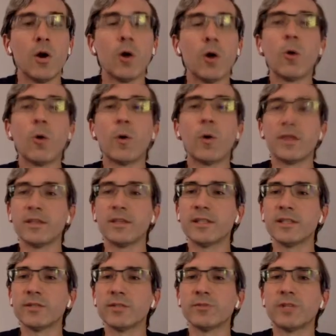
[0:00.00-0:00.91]
Oh, I
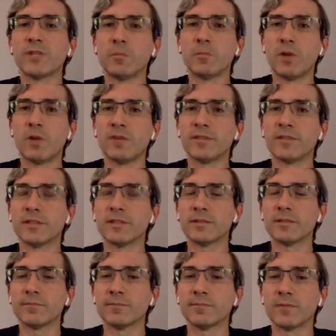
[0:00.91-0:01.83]
think this was at
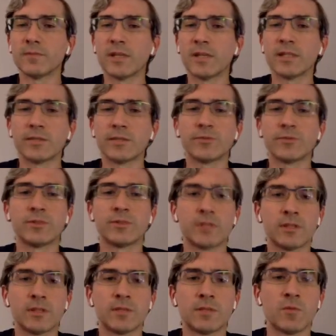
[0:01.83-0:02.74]
Moffett. I think this
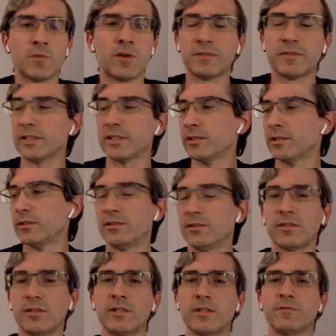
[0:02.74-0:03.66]
was the Moffett in
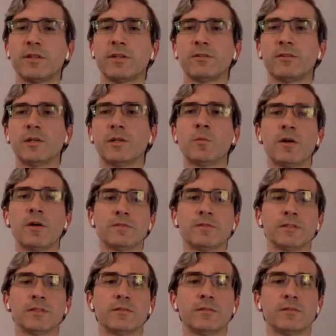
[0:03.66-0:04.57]
Sunnyvale, at
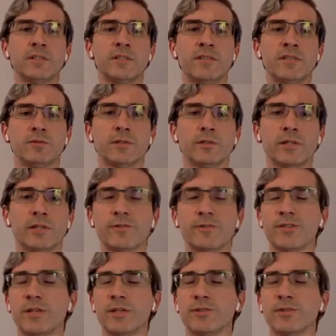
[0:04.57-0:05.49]
Moffett Naval
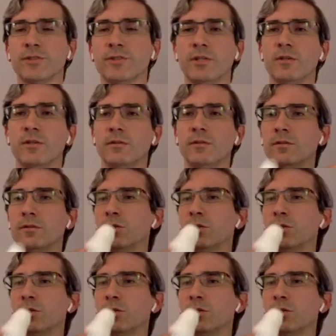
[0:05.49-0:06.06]
Air Station there.